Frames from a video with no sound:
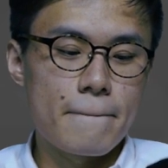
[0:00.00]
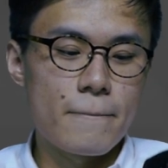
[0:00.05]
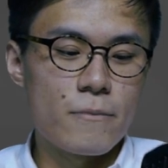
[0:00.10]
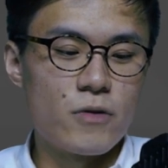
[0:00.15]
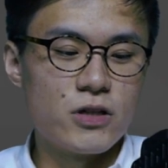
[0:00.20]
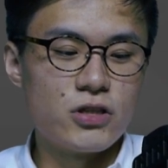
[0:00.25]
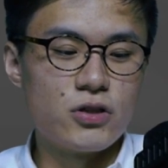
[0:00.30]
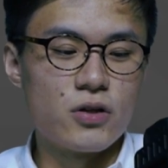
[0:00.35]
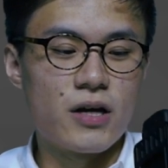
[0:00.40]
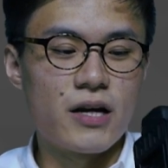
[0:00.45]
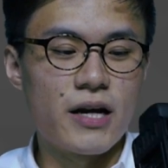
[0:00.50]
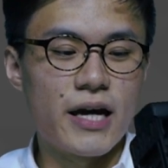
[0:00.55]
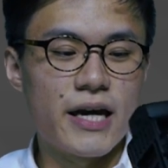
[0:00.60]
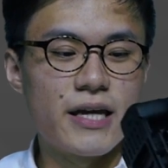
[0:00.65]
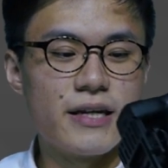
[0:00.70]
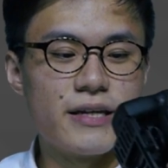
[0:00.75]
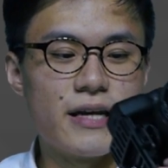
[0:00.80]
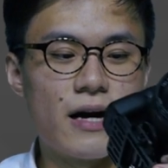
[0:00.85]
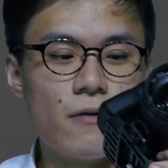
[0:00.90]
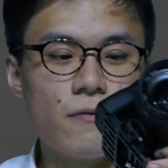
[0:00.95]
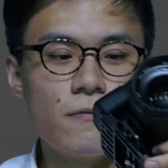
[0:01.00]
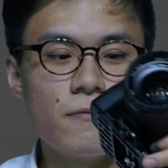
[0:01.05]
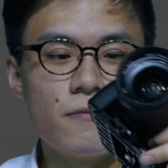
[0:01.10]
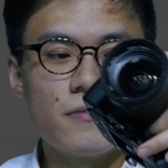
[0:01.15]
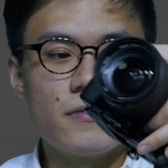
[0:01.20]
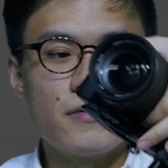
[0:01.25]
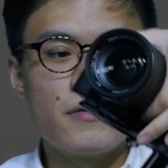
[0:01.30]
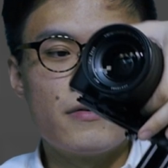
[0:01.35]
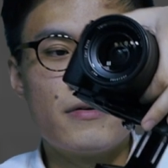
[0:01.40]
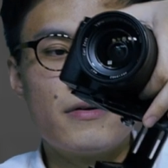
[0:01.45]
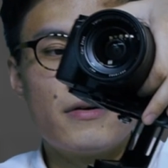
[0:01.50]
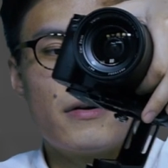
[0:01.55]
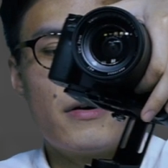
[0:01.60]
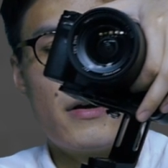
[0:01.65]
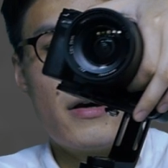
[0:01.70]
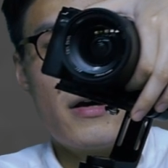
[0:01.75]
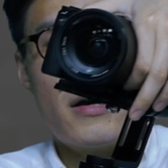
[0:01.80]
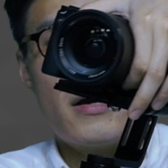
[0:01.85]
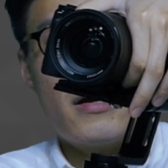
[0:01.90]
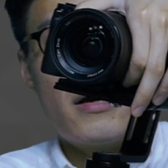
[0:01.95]
Once you click it down,
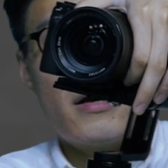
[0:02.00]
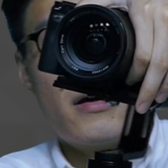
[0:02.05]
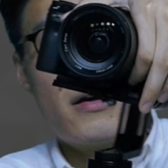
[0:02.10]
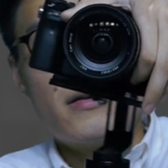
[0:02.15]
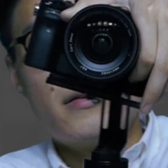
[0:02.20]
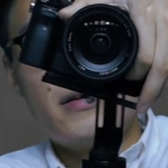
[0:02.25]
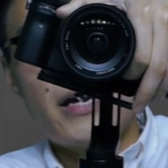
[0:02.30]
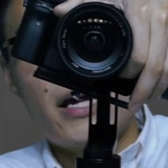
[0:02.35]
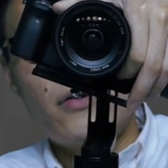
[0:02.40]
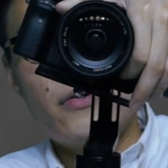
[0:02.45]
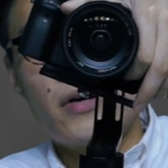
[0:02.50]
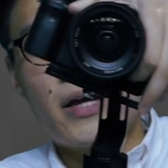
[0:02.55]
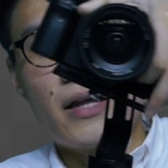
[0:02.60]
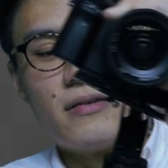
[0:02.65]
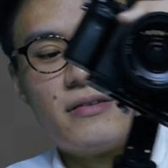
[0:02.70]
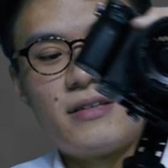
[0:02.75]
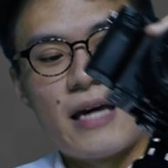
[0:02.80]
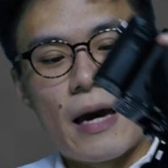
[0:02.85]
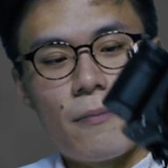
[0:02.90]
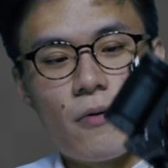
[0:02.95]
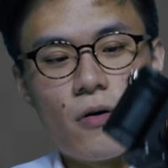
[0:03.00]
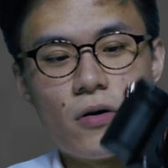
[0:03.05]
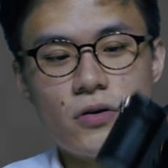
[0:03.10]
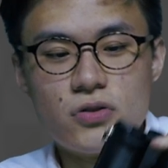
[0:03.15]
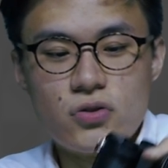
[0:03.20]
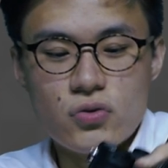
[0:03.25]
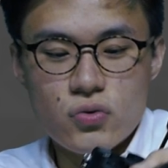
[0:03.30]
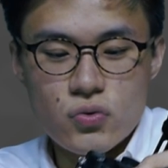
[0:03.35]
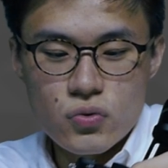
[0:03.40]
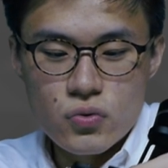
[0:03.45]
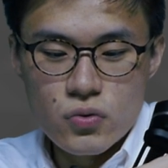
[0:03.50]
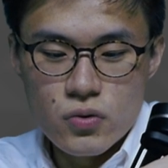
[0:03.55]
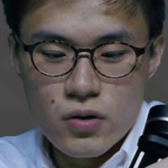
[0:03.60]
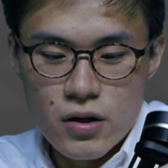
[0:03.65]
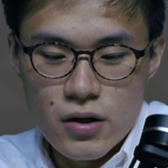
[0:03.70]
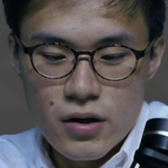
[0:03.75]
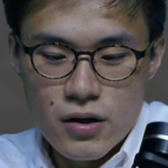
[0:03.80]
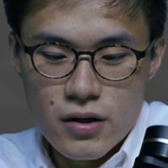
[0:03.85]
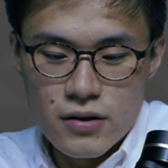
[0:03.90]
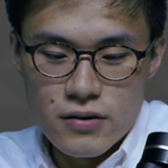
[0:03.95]
then you can tap onto
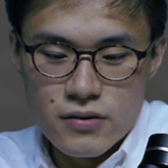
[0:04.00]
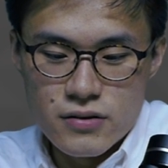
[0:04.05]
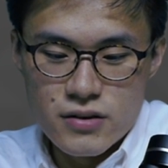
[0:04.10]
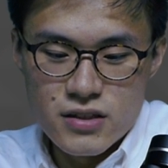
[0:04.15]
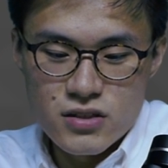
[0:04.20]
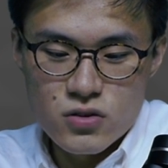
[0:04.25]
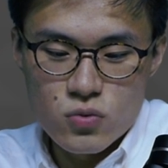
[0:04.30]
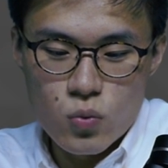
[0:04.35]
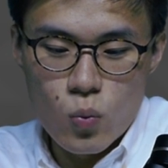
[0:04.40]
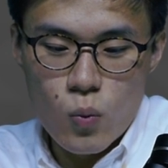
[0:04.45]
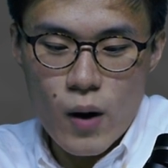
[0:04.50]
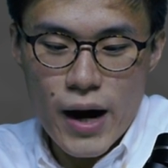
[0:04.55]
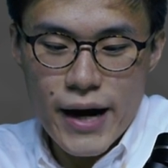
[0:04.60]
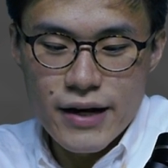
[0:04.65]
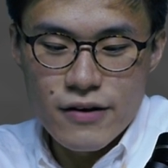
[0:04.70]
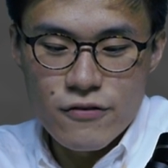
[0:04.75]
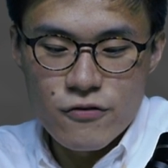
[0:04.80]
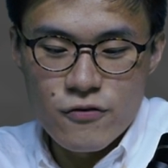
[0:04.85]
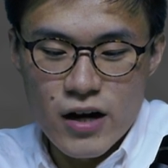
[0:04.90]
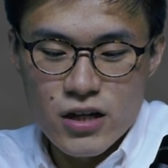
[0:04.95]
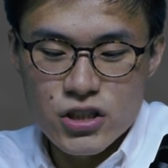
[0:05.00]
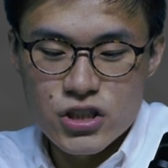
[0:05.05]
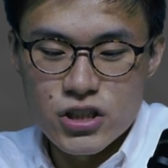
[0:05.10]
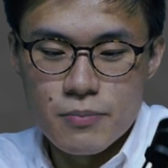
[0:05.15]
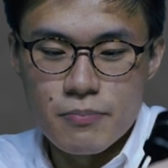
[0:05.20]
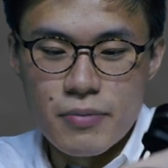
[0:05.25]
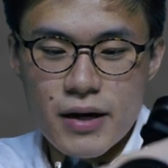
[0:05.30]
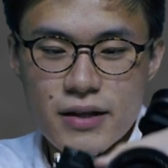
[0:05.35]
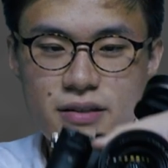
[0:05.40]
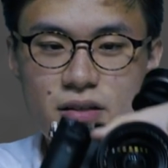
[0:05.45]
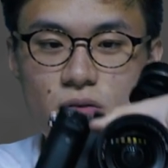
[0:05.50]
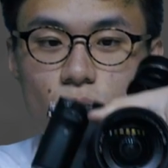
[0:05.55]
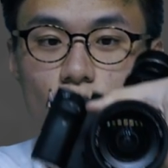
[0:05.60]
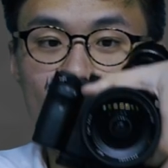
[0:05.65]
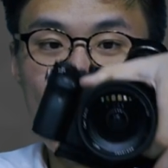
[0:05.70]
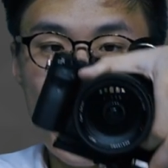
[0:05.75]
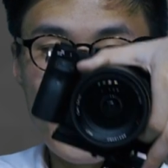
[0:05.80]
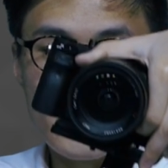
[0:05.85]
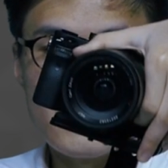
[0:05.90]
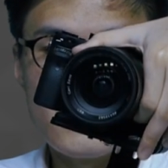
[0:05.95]
this white function button
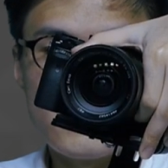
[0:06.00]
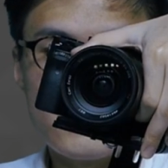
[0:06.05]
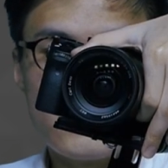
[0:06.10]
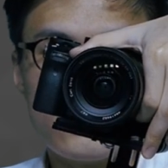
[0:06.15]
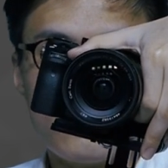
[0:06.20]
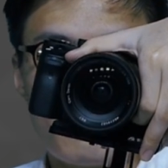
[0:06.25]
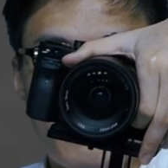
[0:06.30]
once to